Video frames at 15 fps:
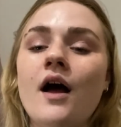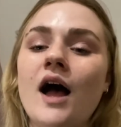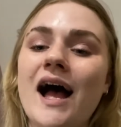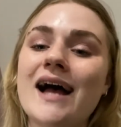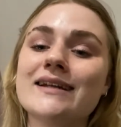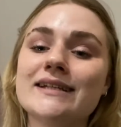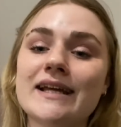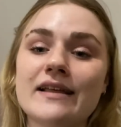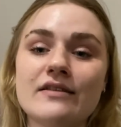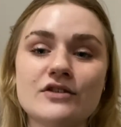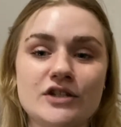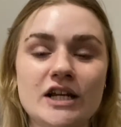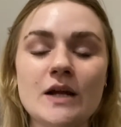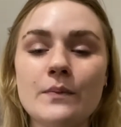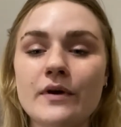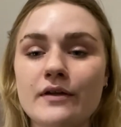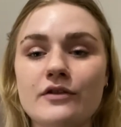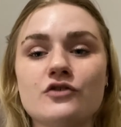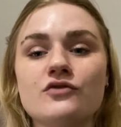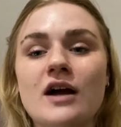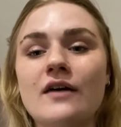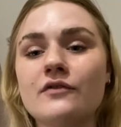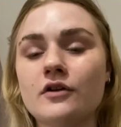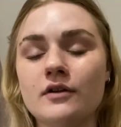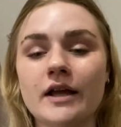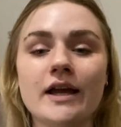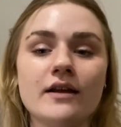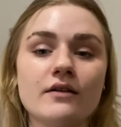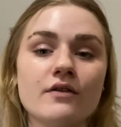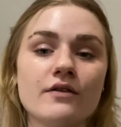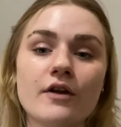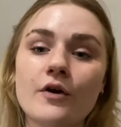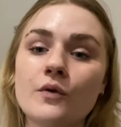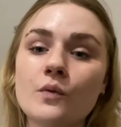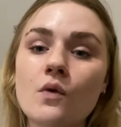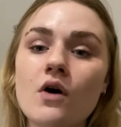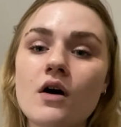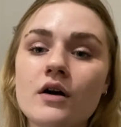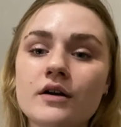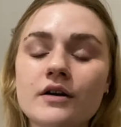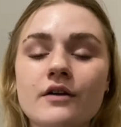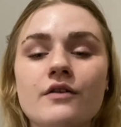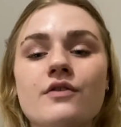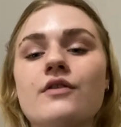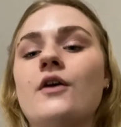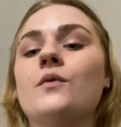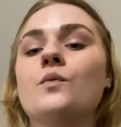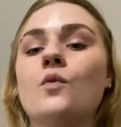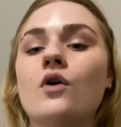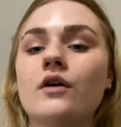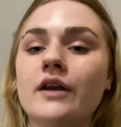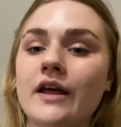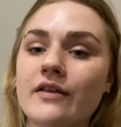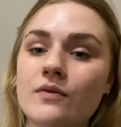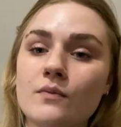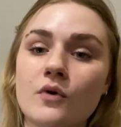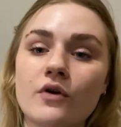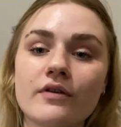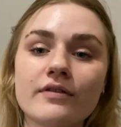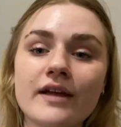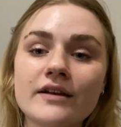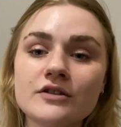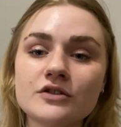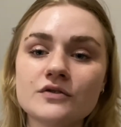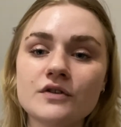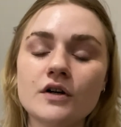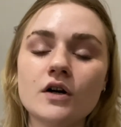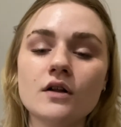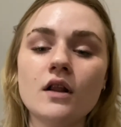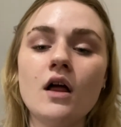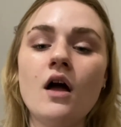and it is cheaper to travel in Zone 1 because Zone 1 is more central.